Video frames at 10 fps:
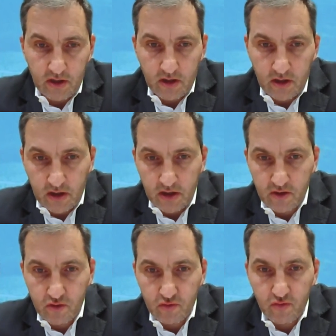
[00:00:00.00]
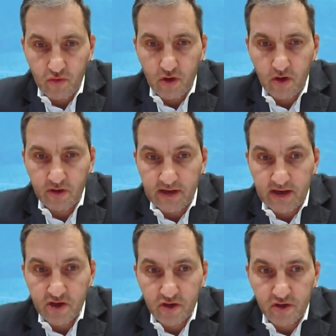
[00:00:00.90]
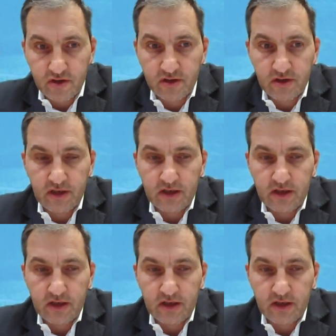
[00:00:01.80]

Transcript: to digest